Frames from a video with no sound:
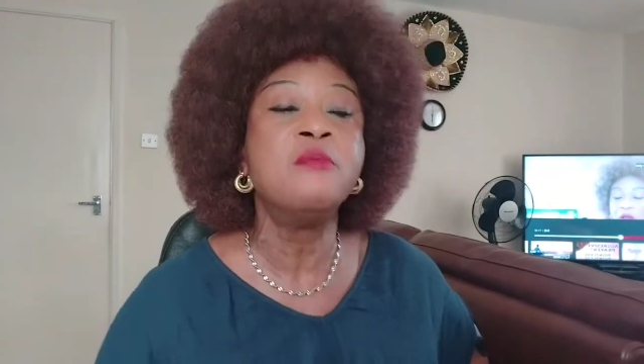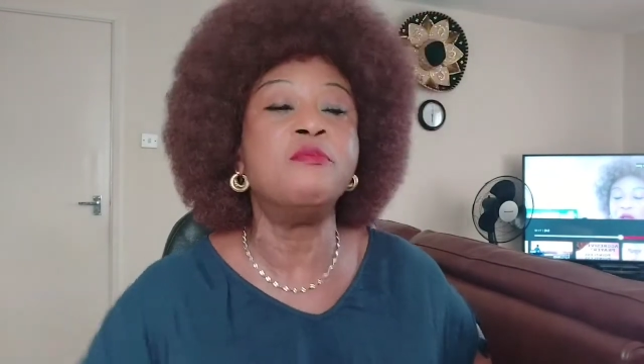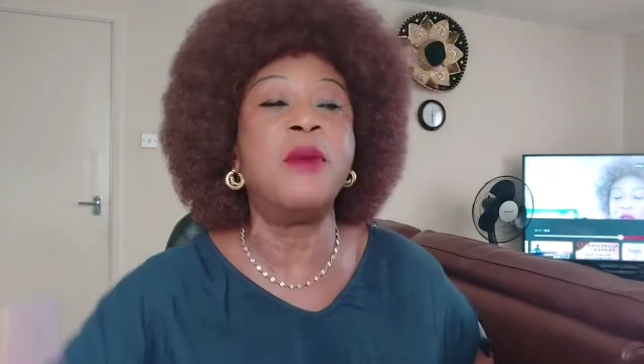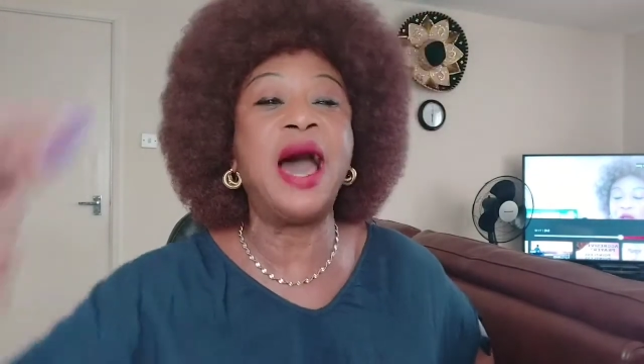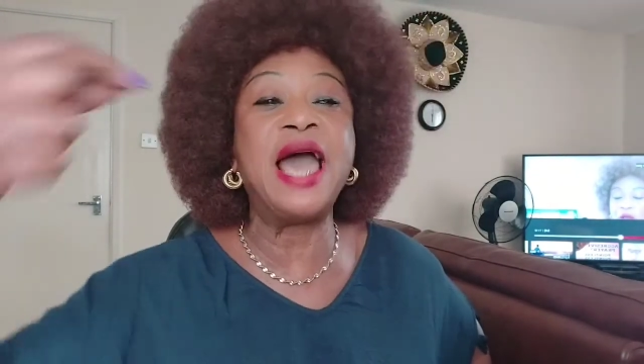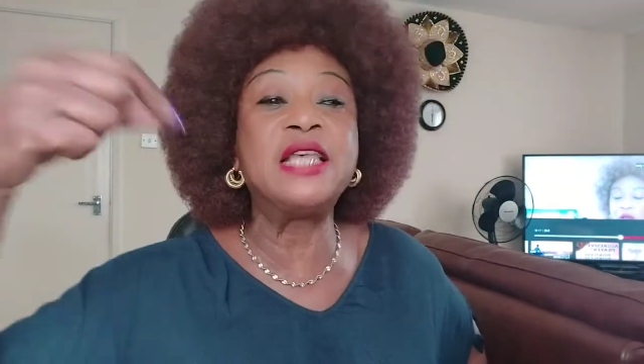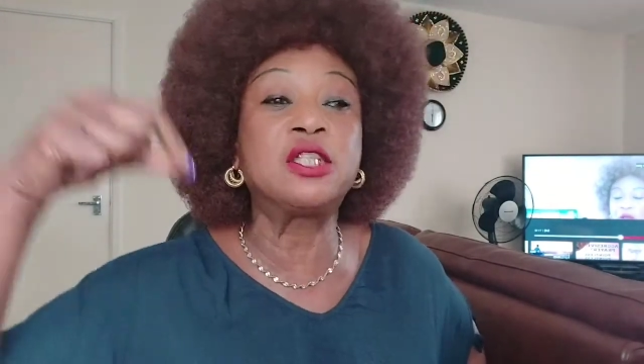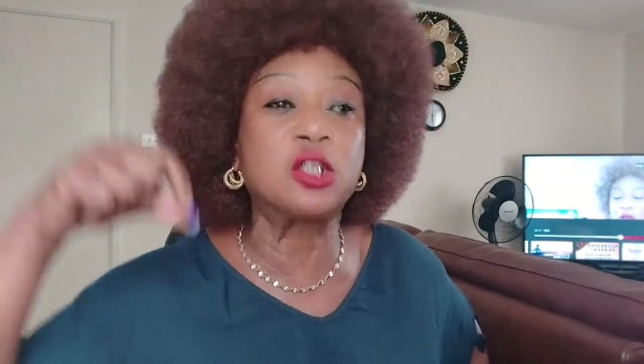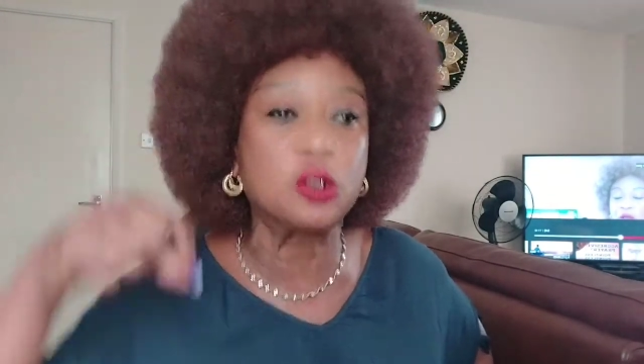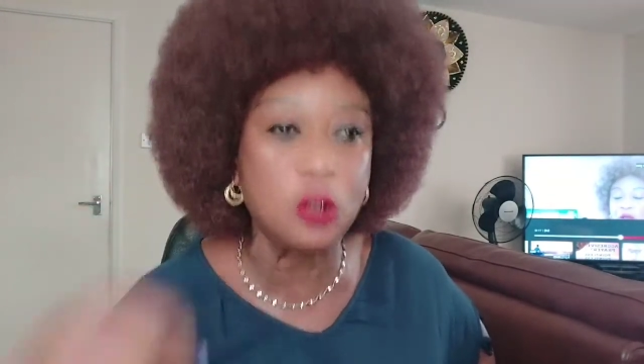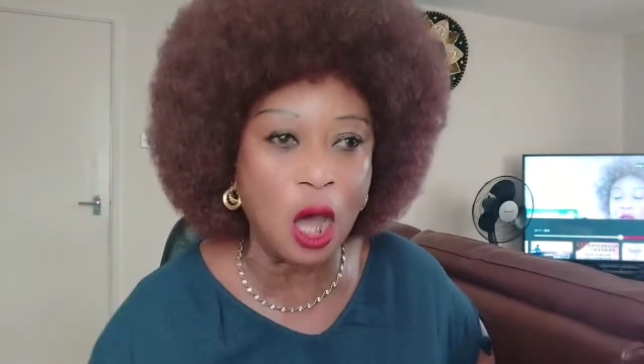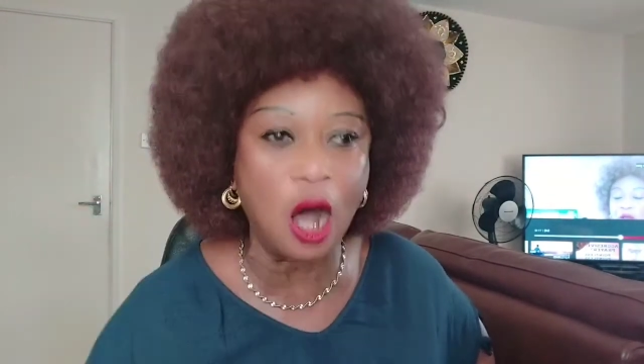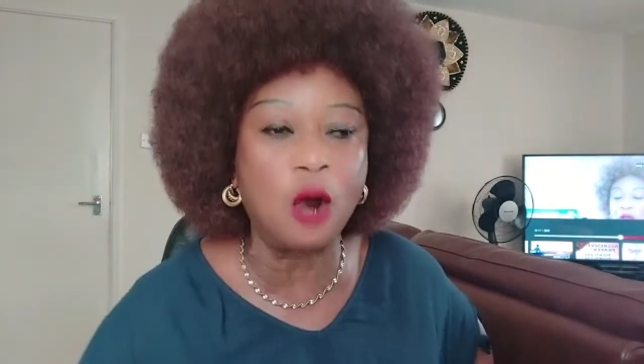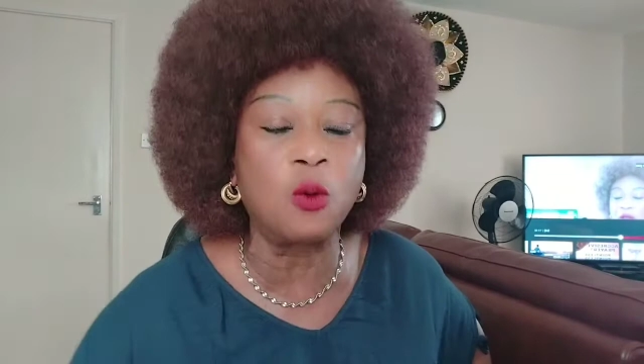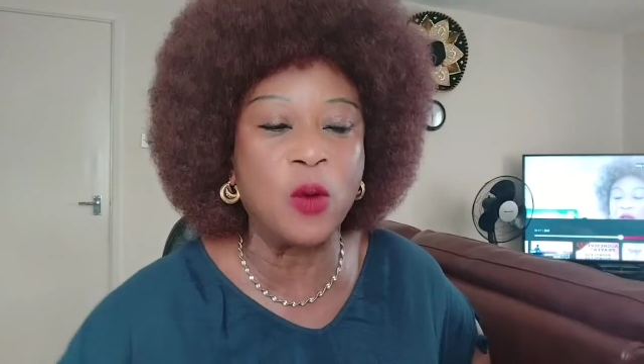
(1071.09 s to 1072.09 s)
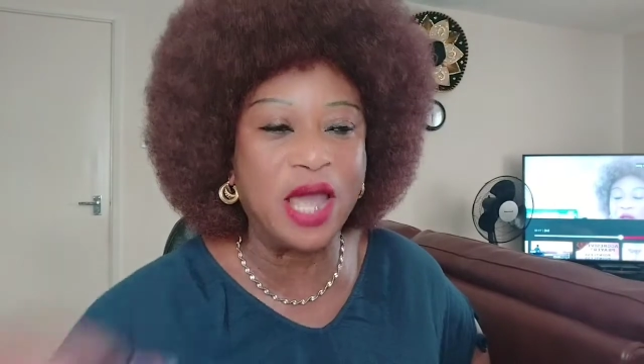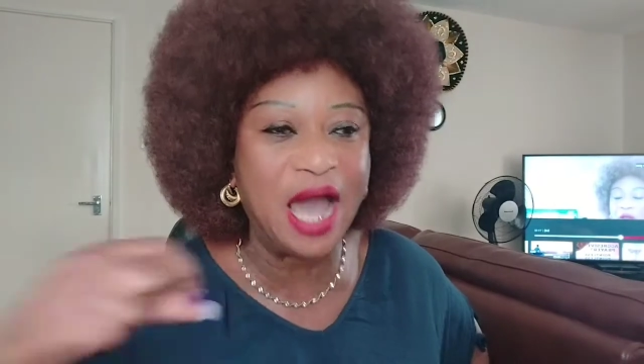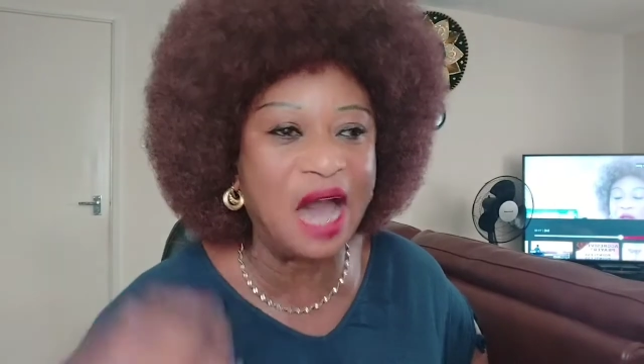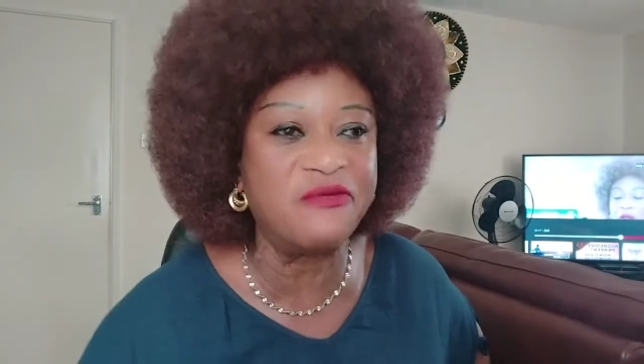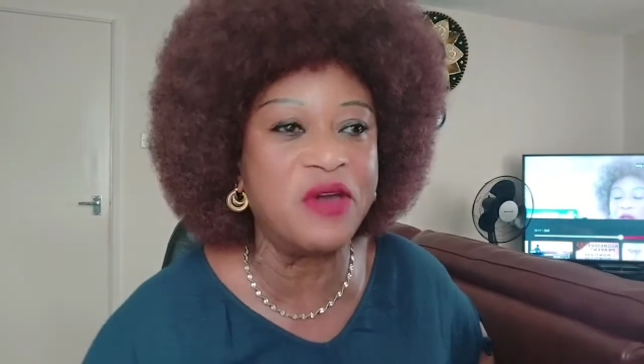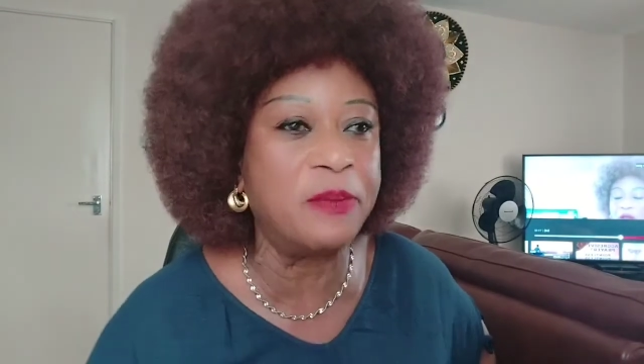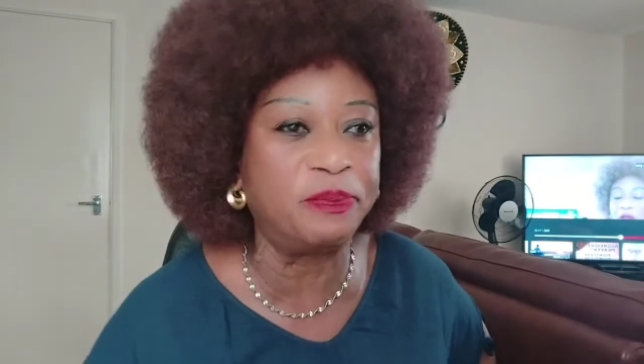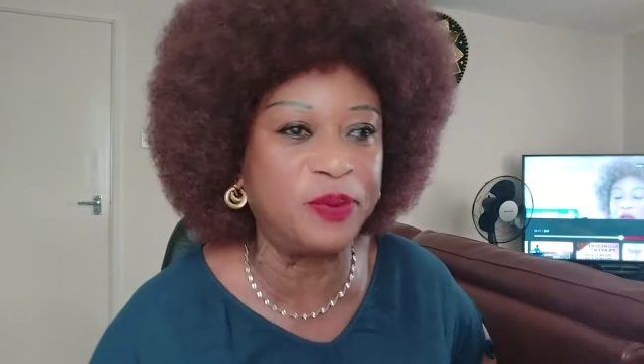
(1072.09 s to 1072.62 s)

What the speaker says: my soul will have a